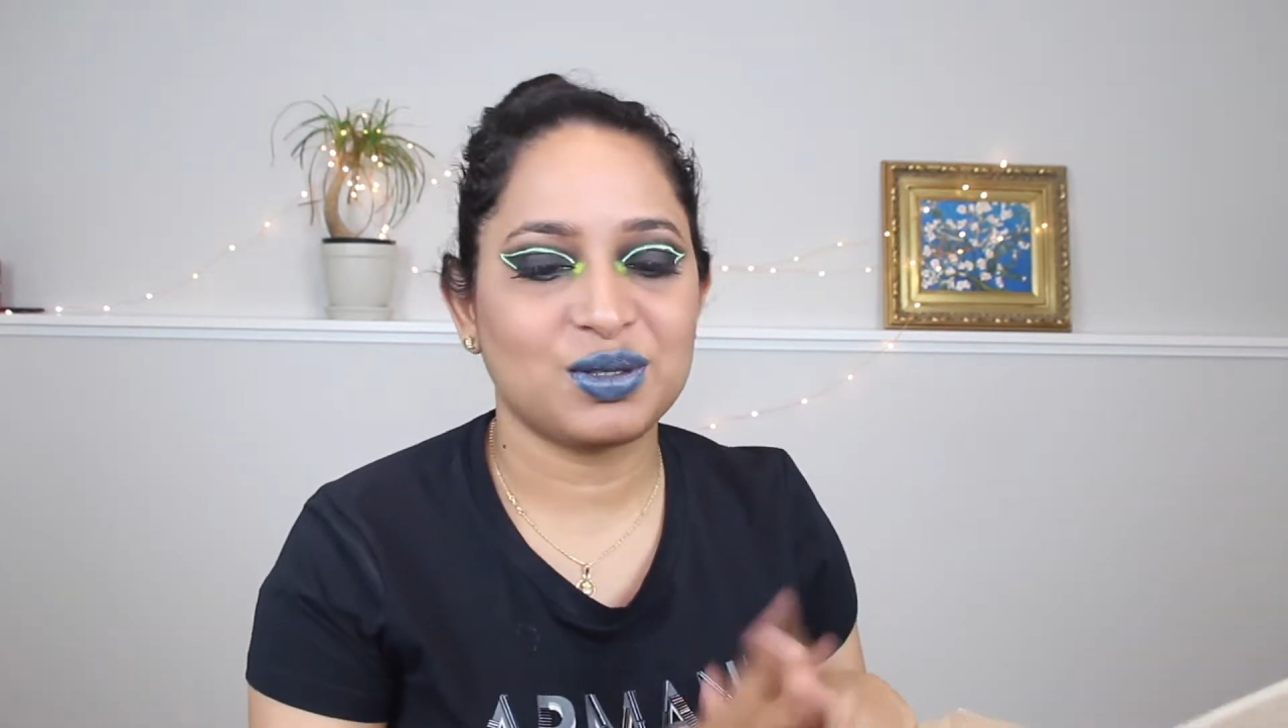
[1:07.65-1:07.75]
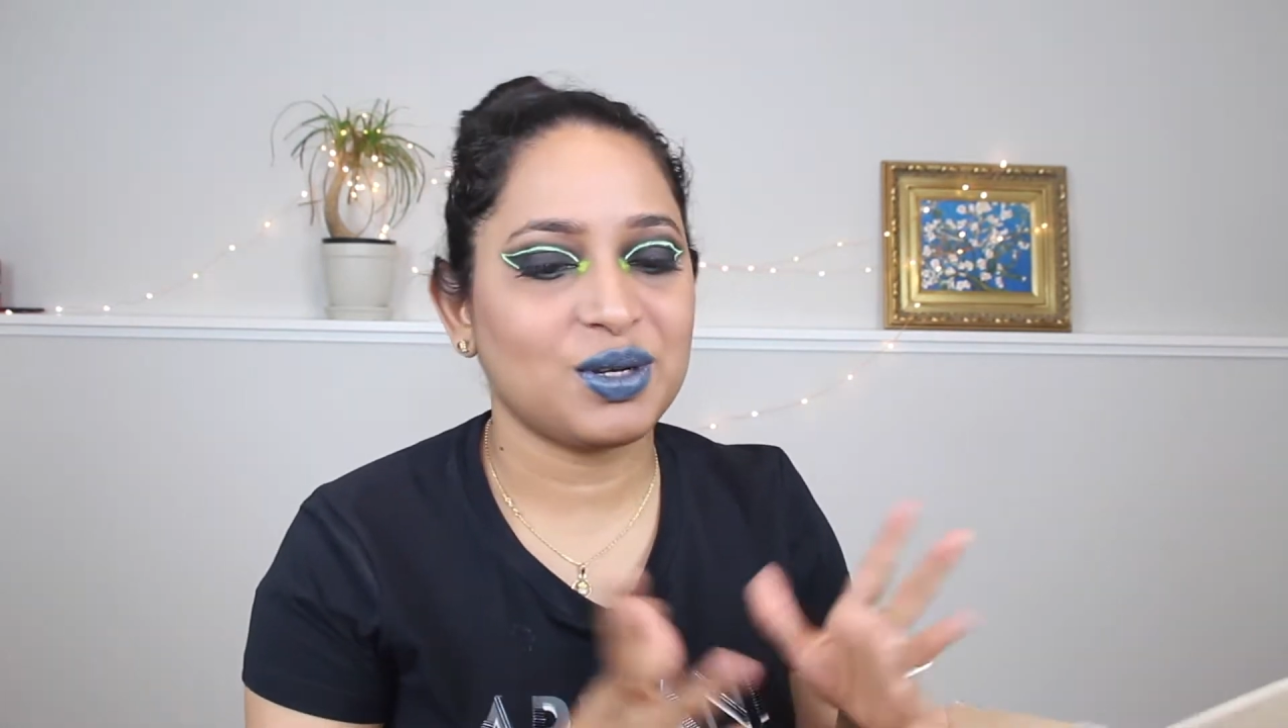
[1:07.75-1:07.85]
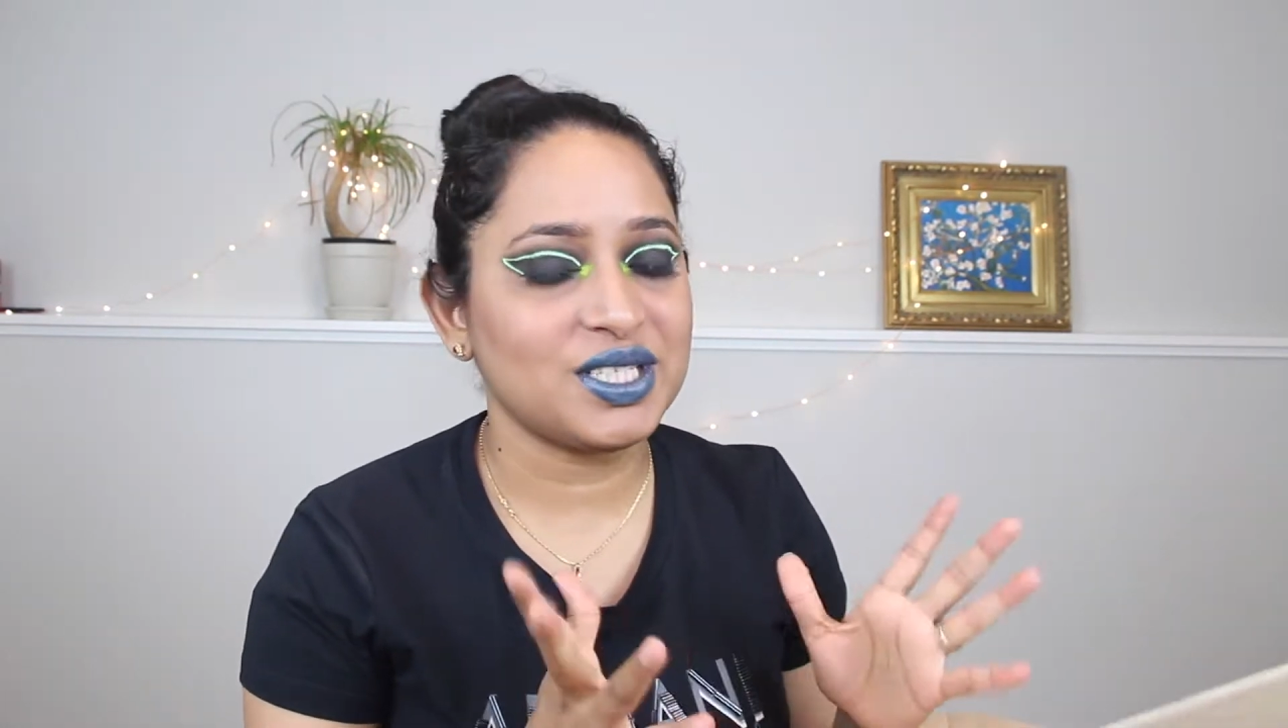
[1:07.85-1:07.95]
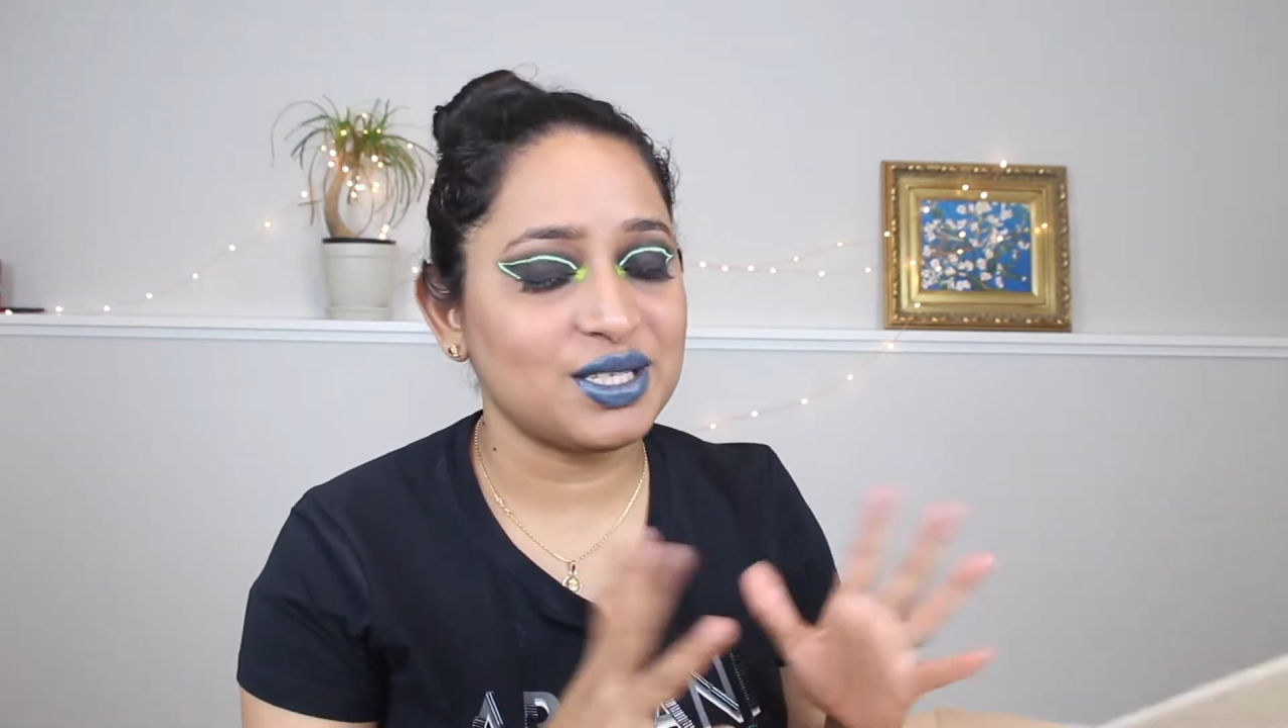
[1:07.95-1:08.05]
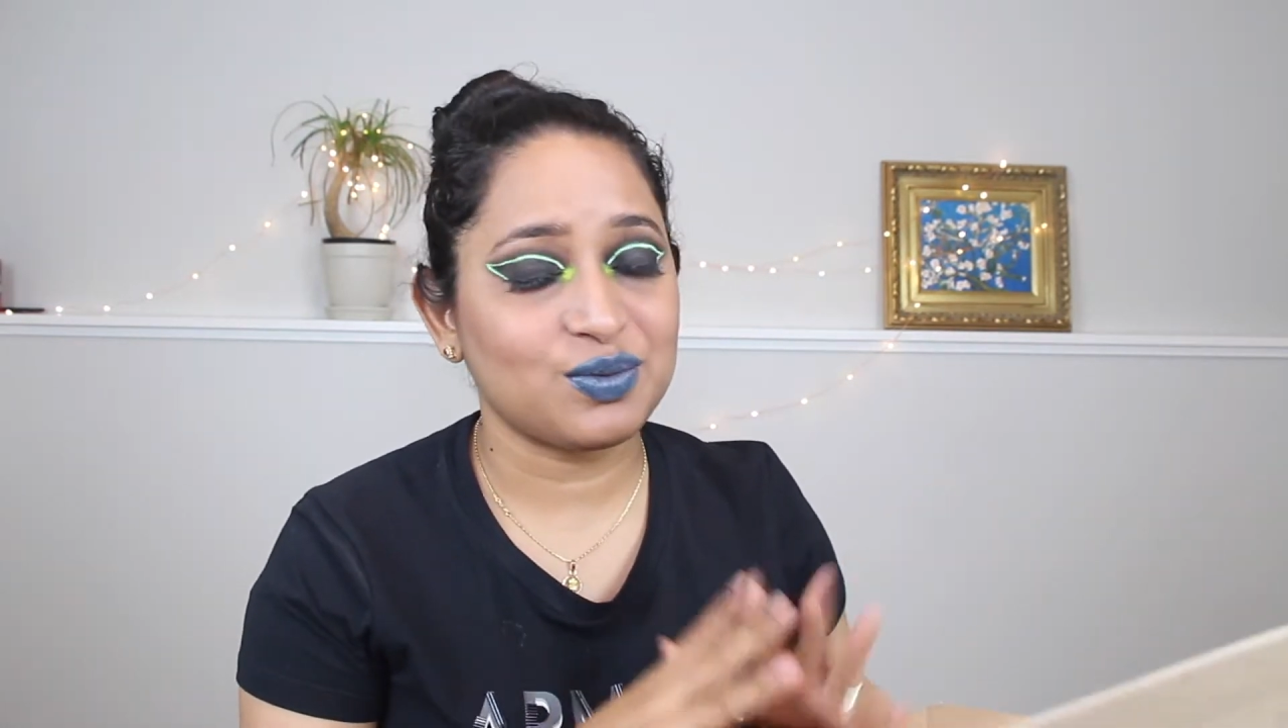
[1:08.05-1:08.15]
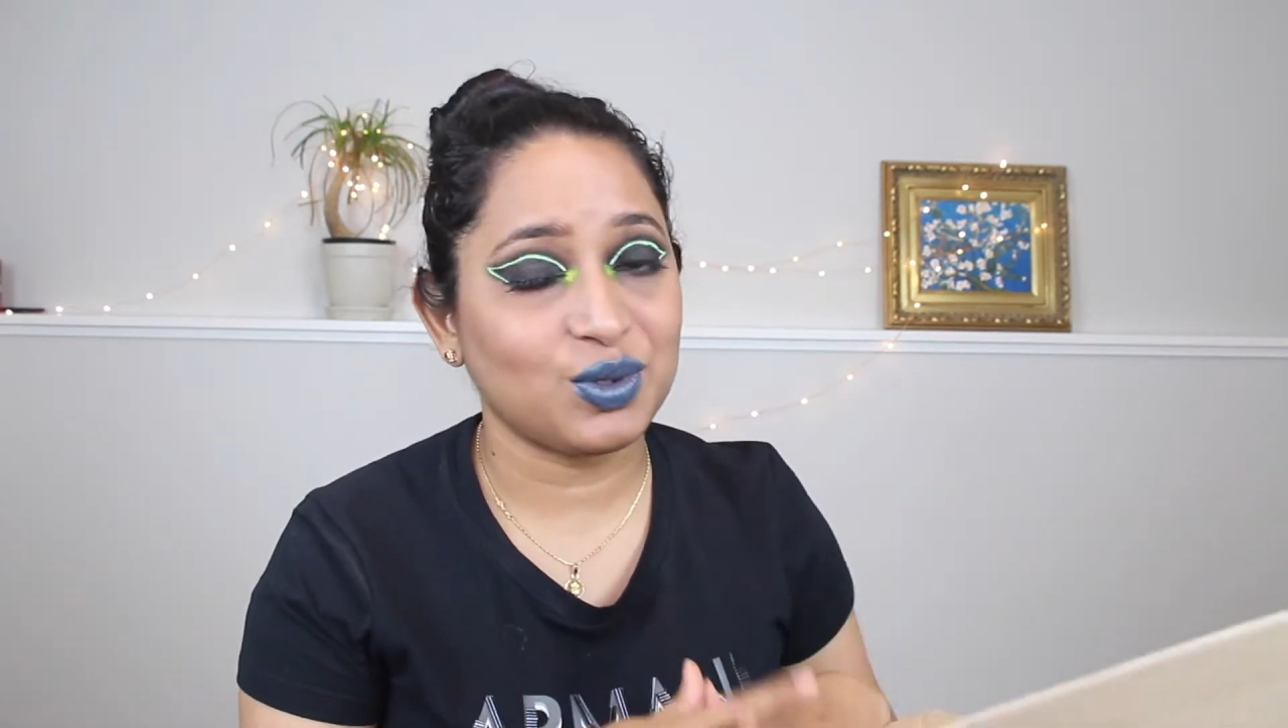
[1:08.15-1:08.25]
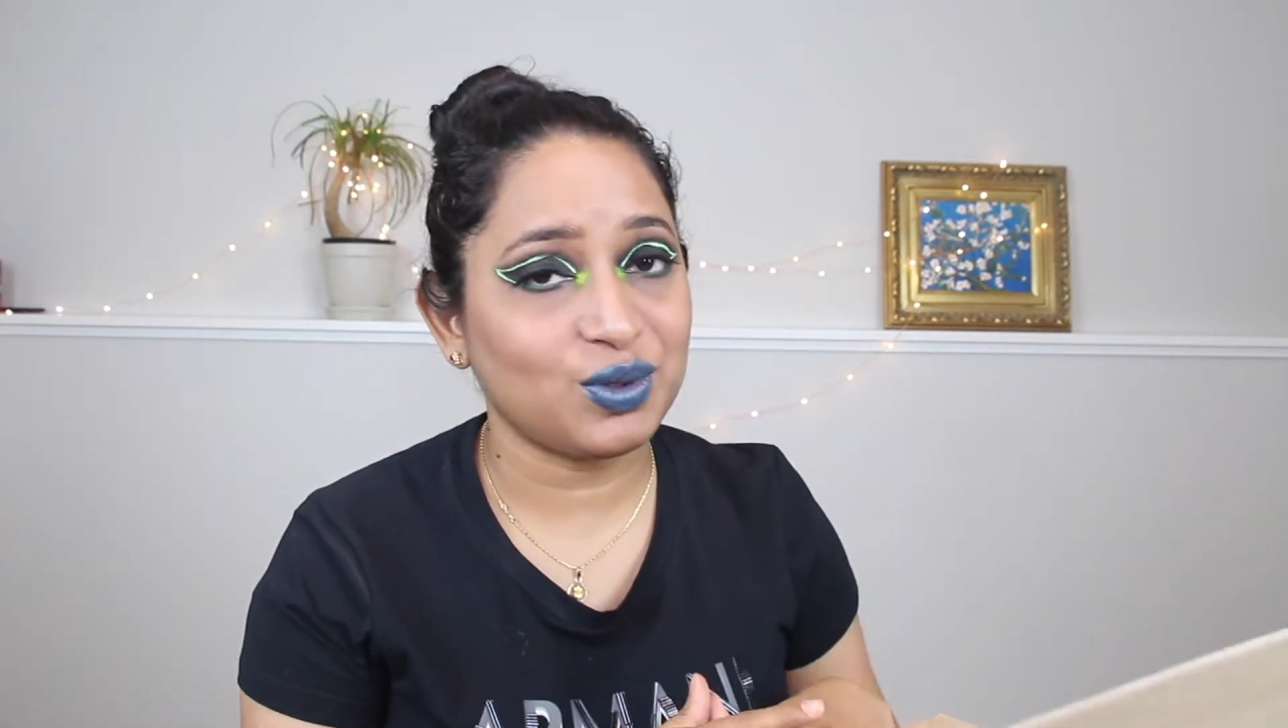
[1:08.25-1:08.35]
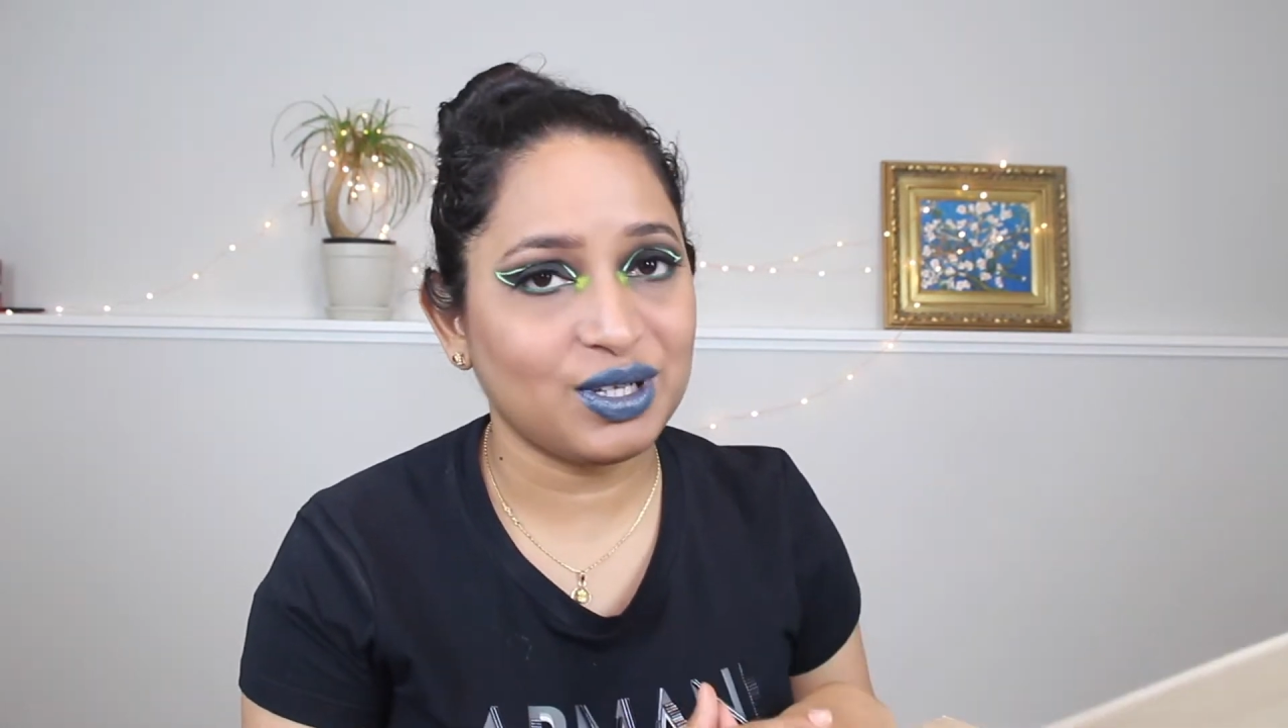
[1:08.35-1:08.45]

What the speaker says: so I just want to